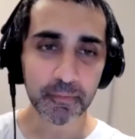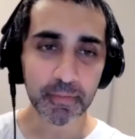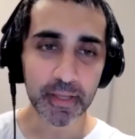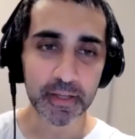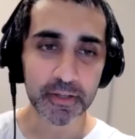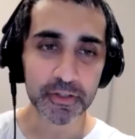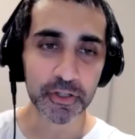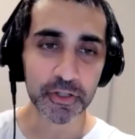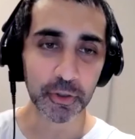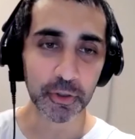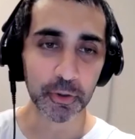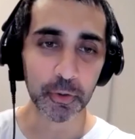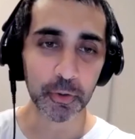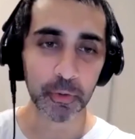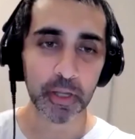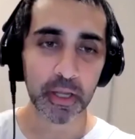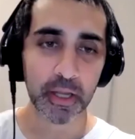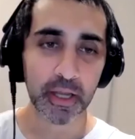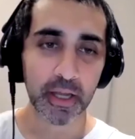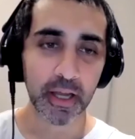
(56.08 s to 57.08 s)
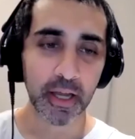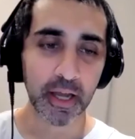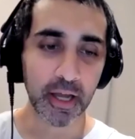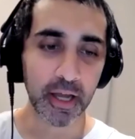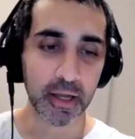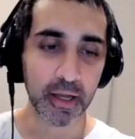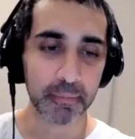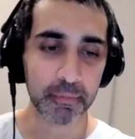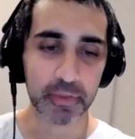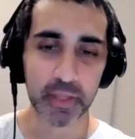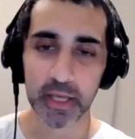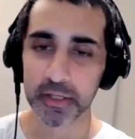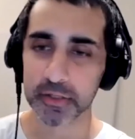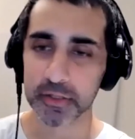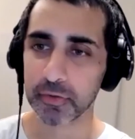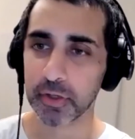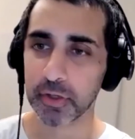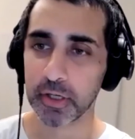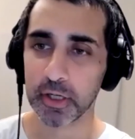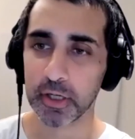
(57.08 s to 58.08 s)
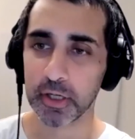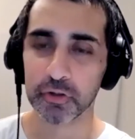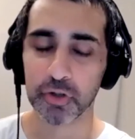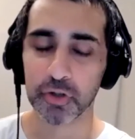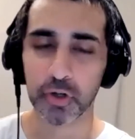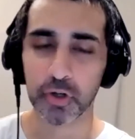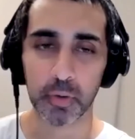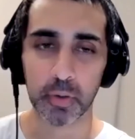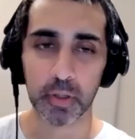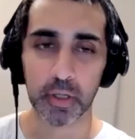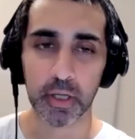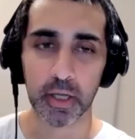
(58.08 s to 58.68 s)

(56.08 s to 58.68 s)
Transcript: So thanks for that intro.